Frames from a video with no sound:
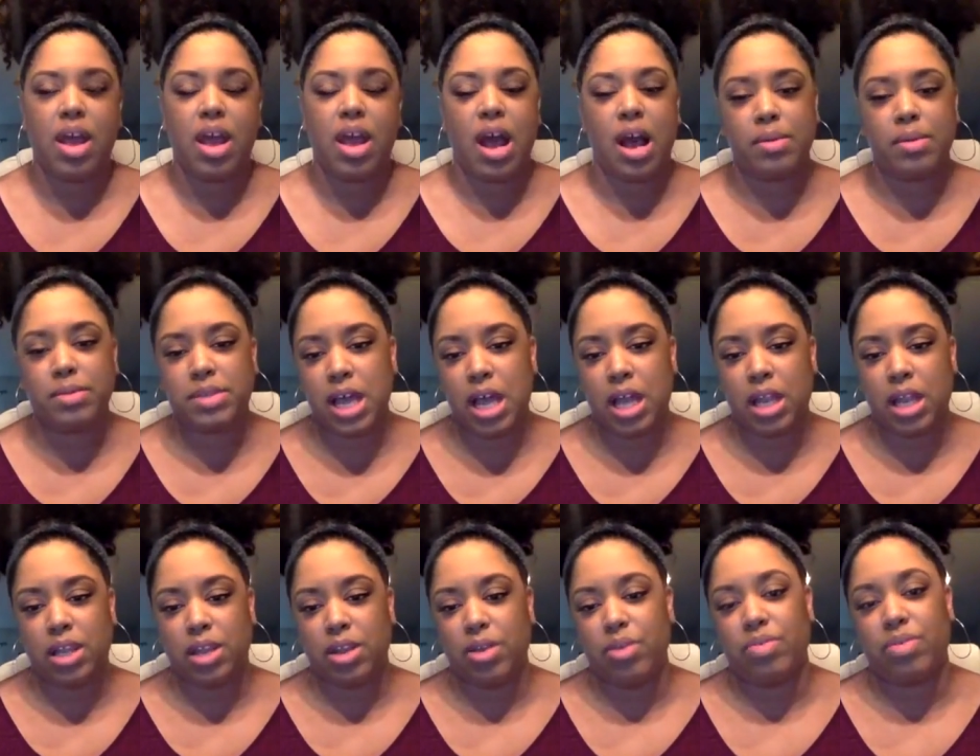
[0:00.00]
I'm
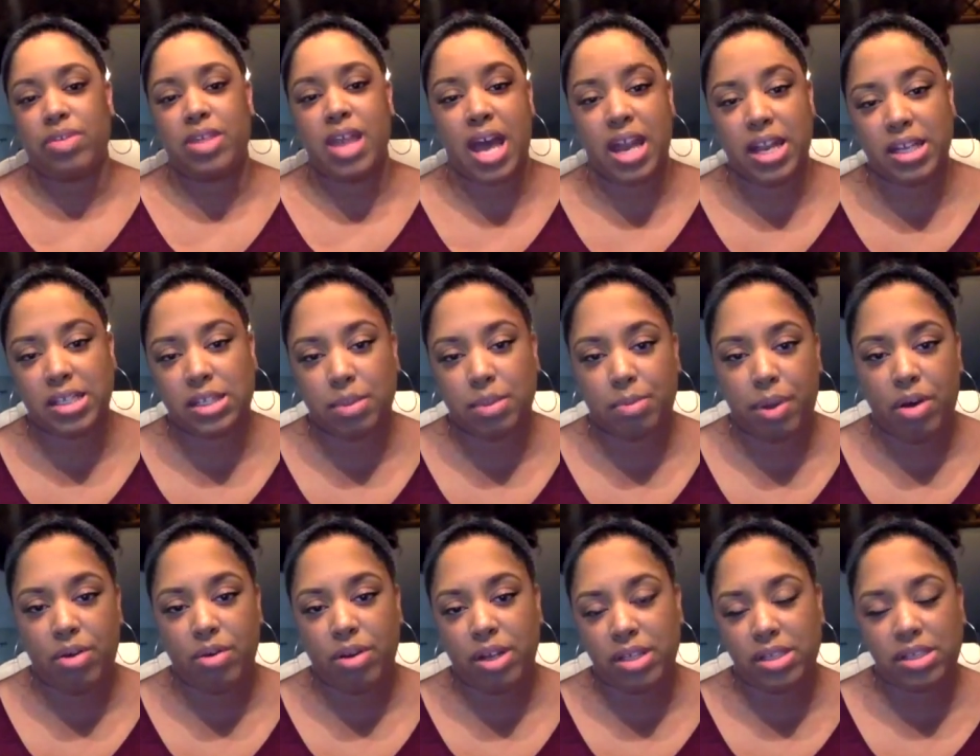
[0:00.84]
telling you, that is the
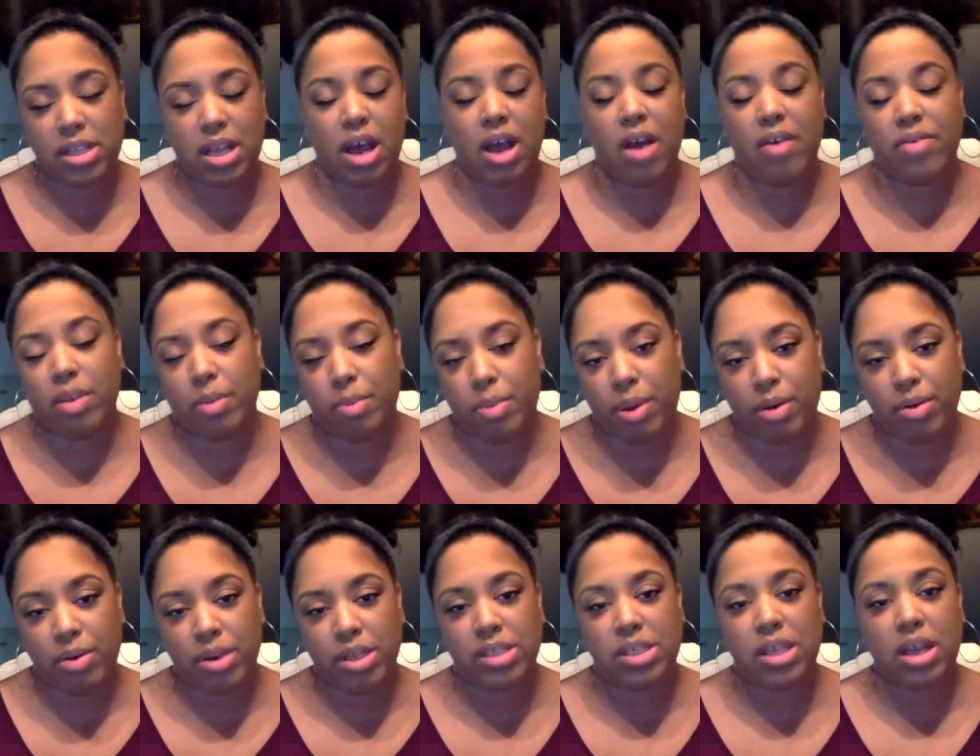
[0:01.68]
bonus of the
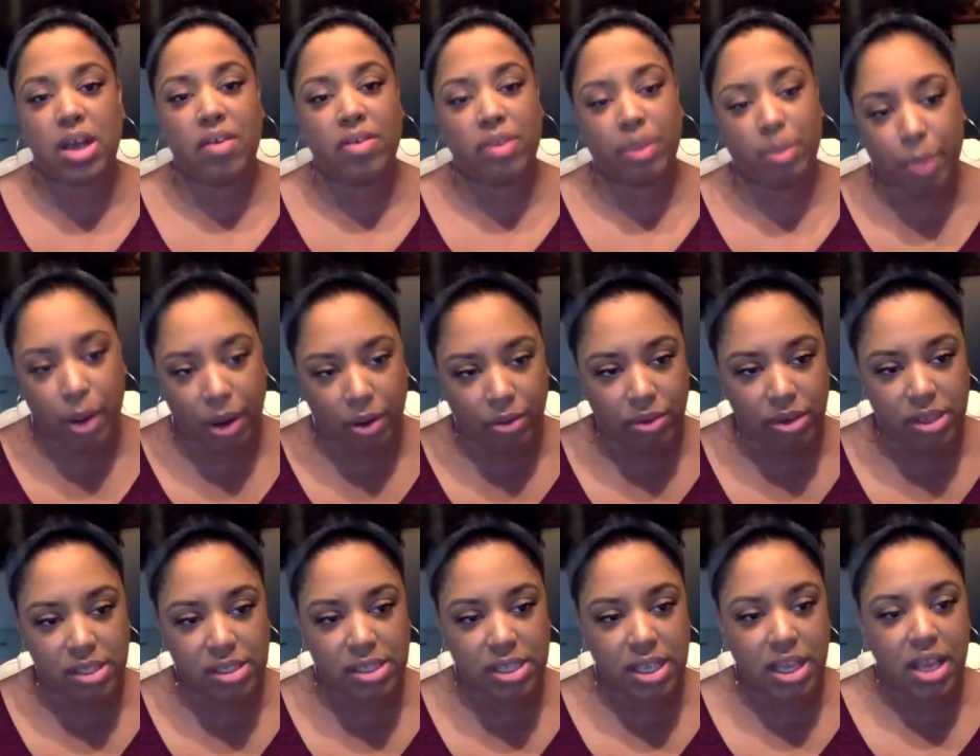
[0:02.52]
bonus of the
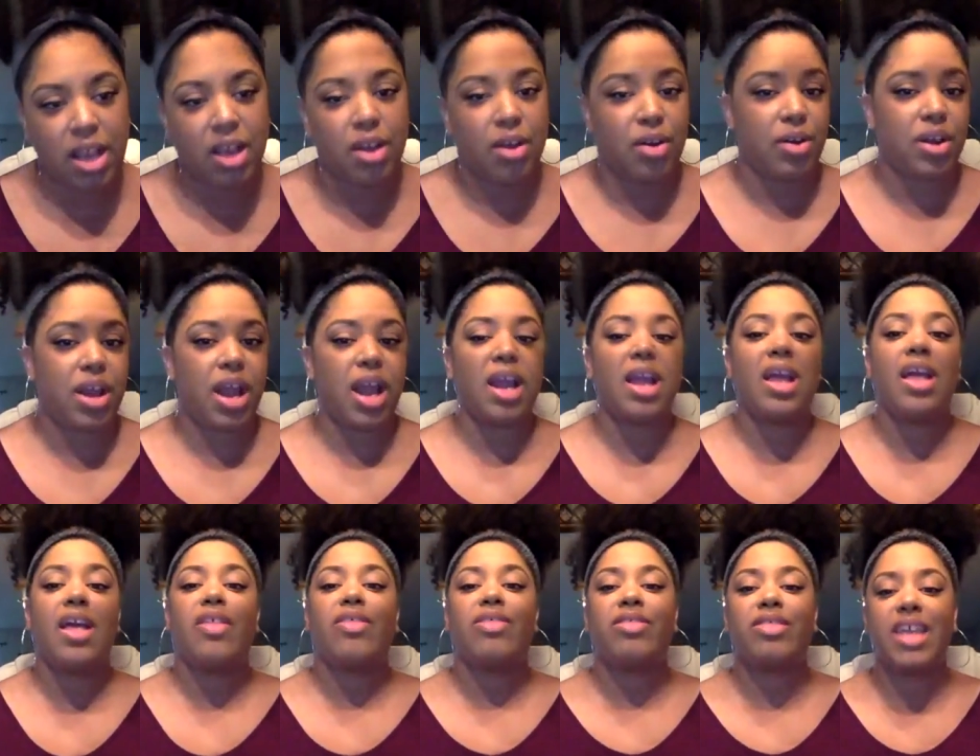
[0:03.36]
bonus. Okay,
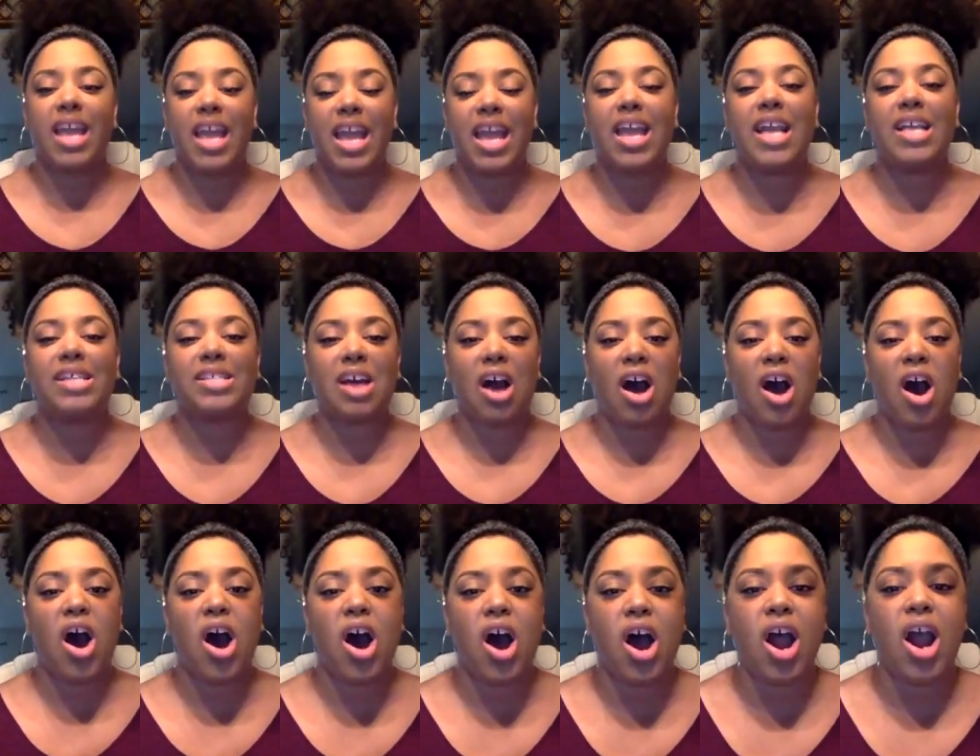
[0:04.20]
these
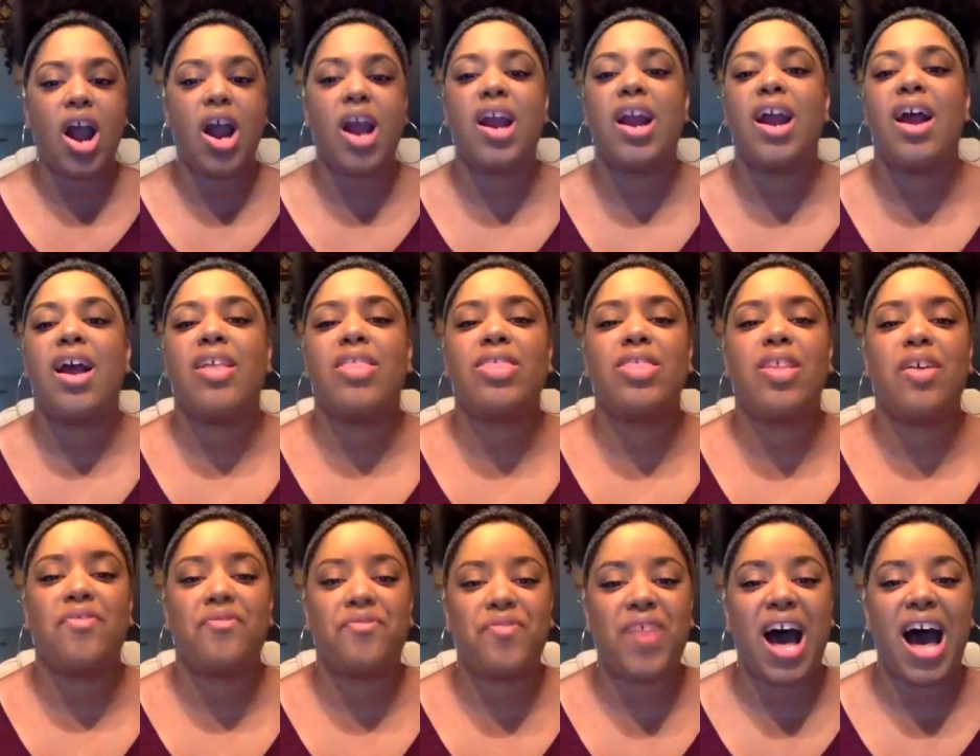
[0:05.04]
are
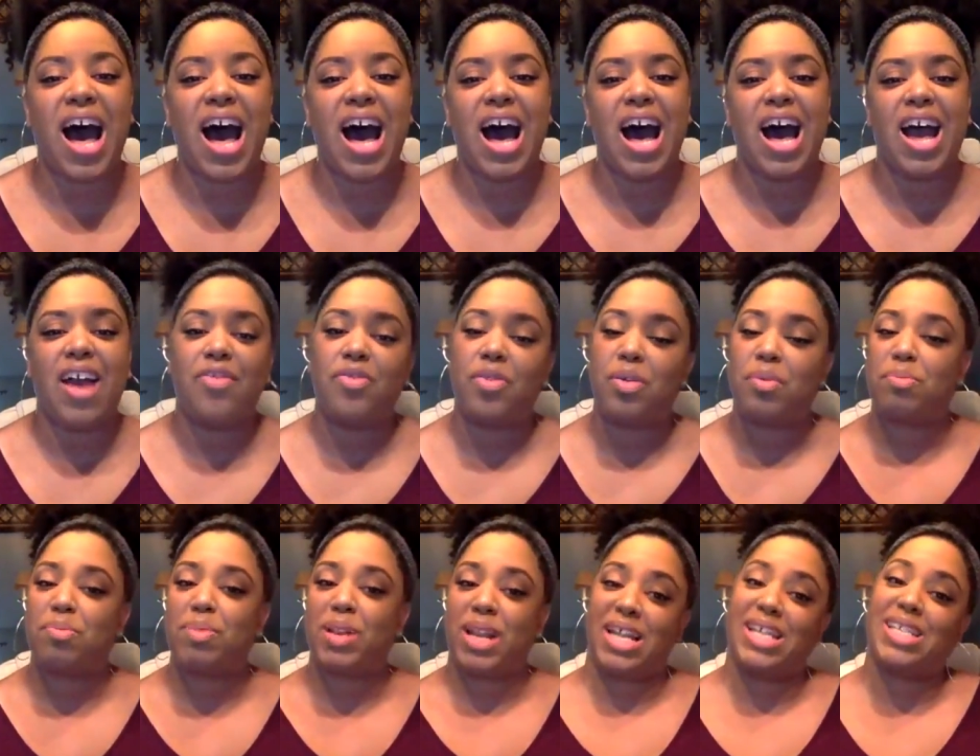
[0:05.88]
the 5
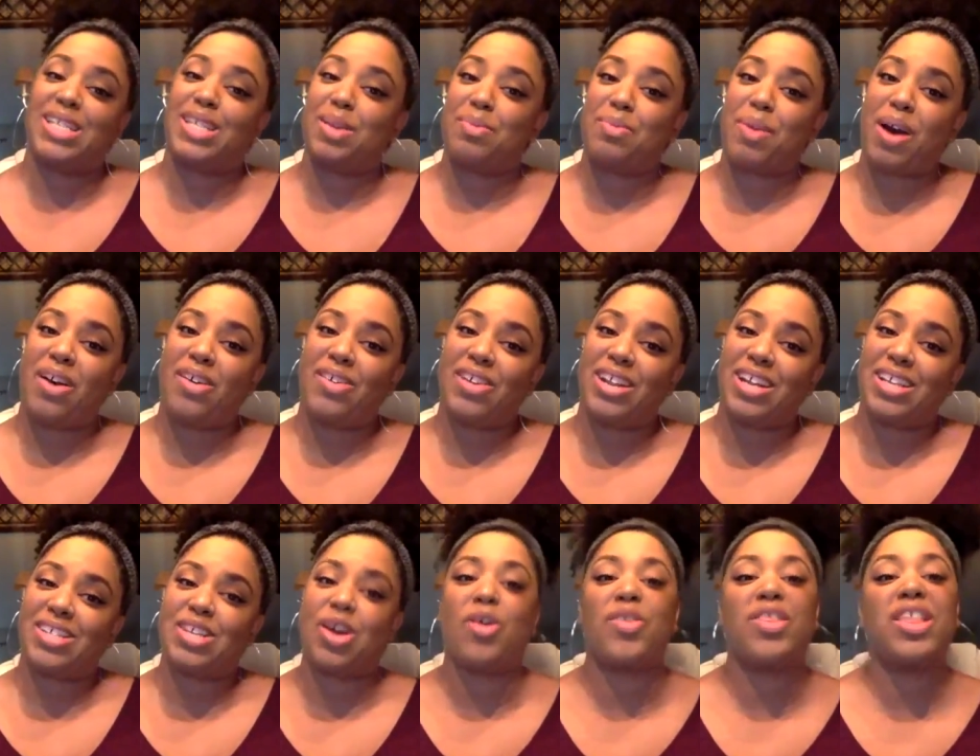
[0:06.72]
plus the
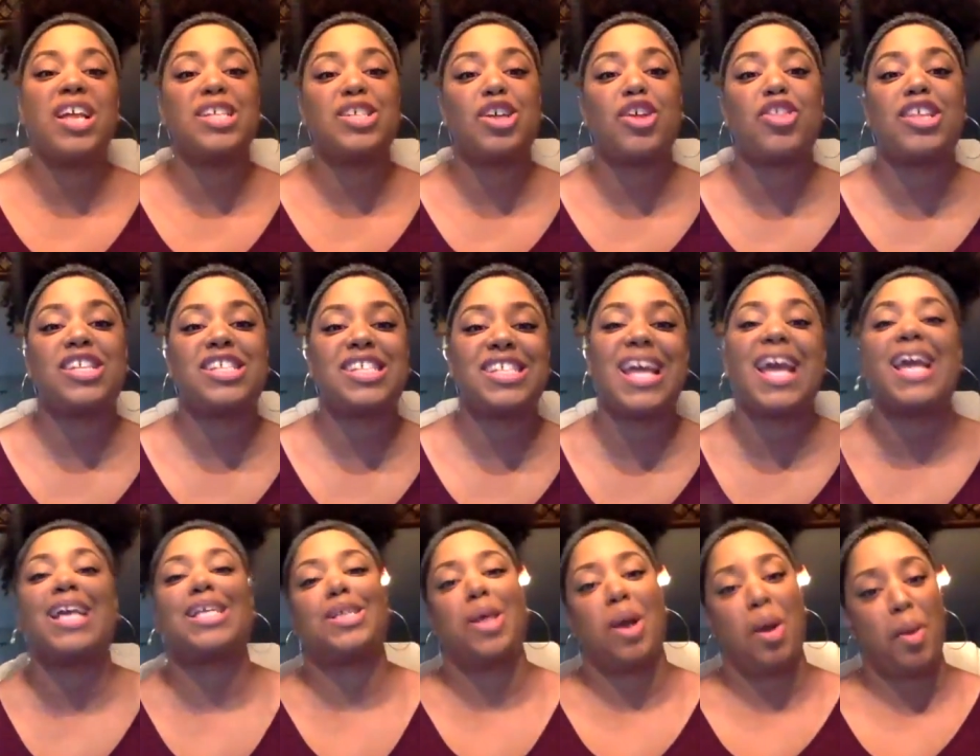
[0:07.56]
bonus, or these are the
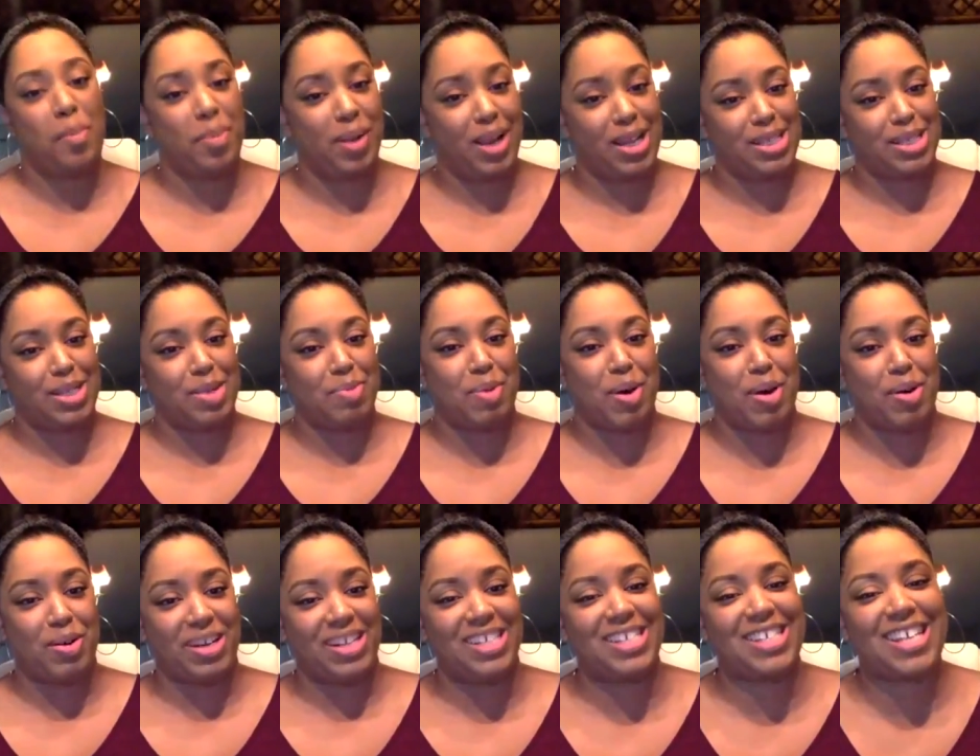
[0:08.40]
6 plus the
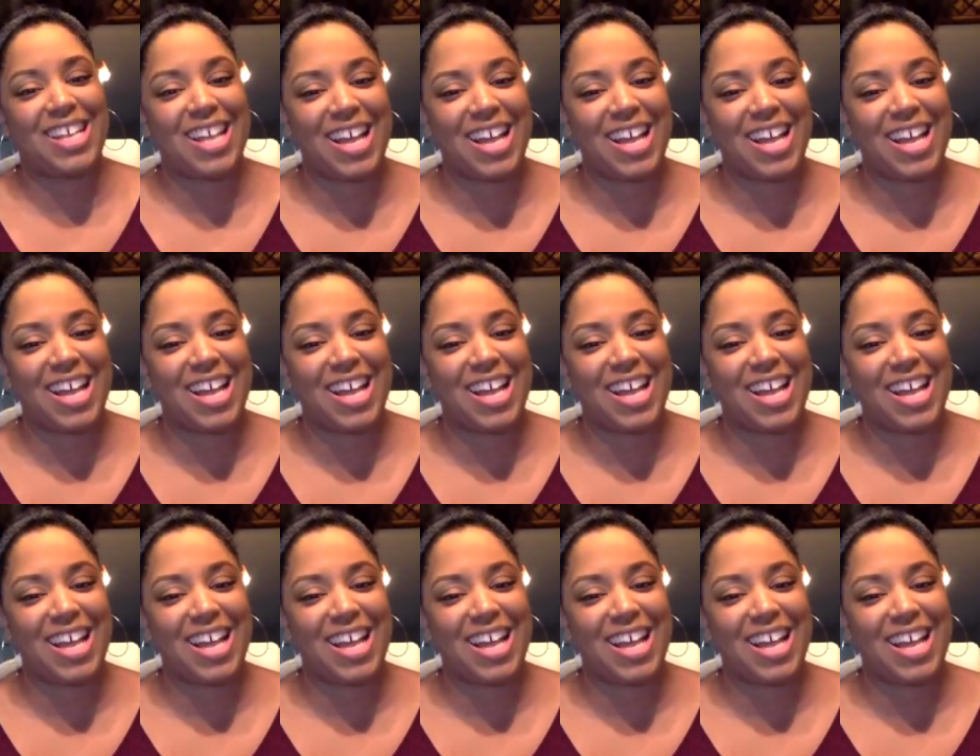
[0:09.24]
bonus